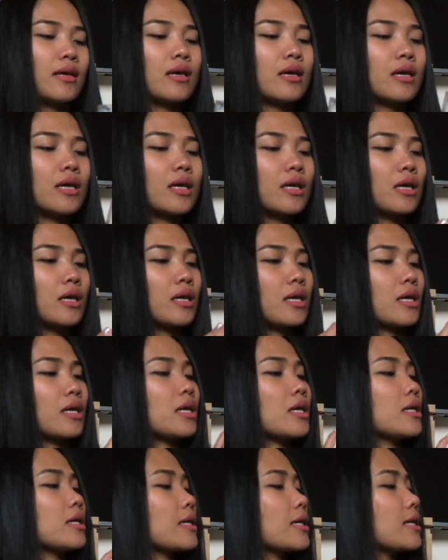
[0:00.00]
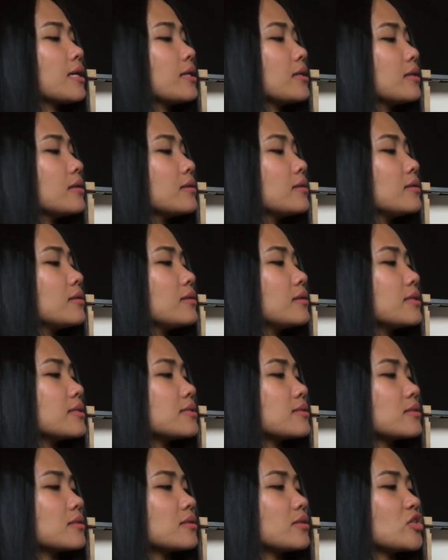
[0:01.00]
a candle.
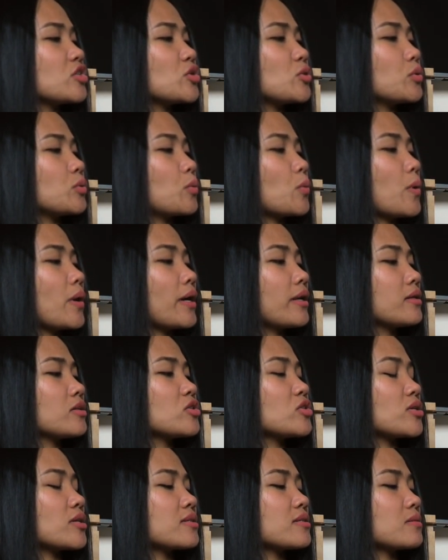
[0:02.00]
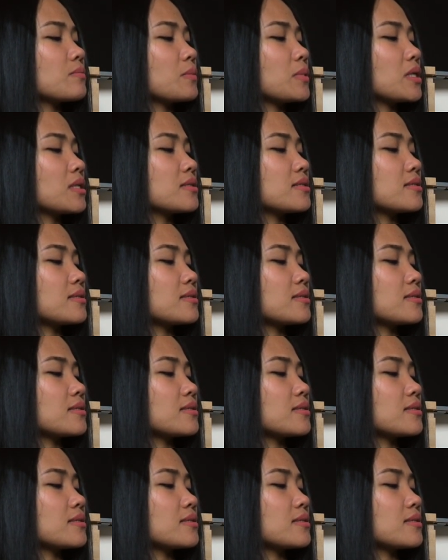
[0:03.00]
It's a wild jasmine